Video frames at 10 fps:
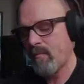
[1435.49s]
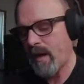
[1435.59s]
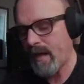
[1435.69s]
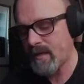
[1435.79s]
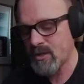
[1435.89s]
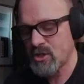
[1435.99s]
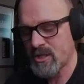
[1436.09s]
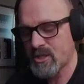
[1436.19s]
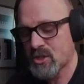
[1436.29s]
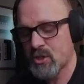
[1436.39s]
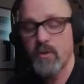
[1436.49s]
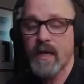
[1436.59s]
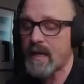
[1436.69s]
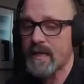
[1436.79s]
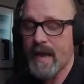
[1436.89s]
by just
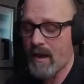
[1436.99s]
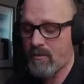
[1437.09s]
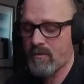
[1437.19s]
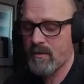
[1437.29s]
tuning it down